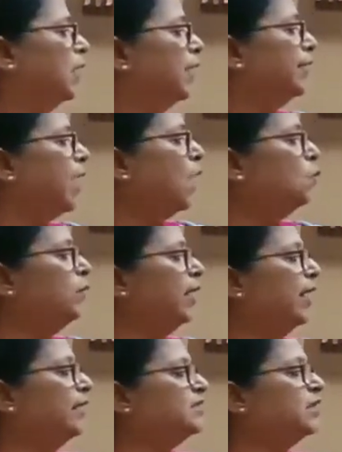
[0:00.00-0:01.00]
A noun
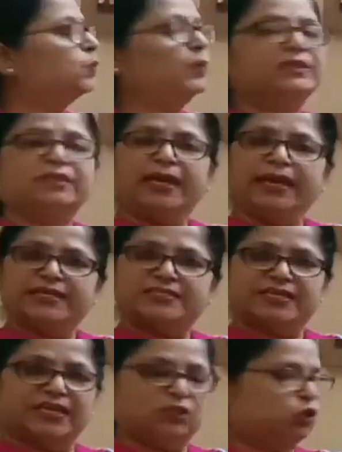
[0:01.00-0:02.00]
ending with
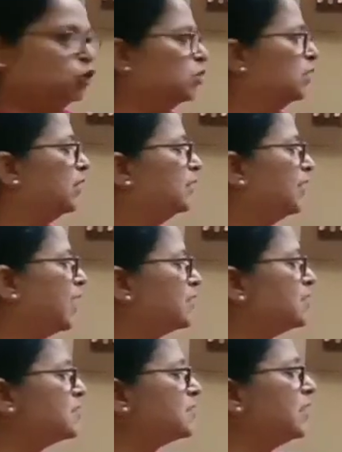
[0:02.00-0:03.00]
sh, that
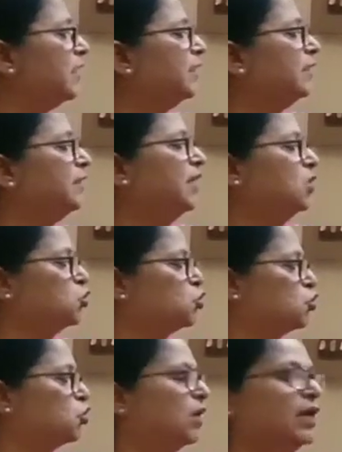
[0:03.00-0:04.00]
is
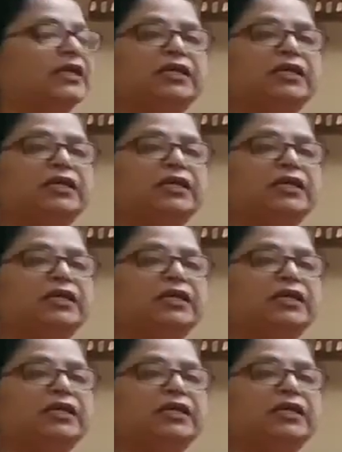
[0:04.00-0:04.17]
dish.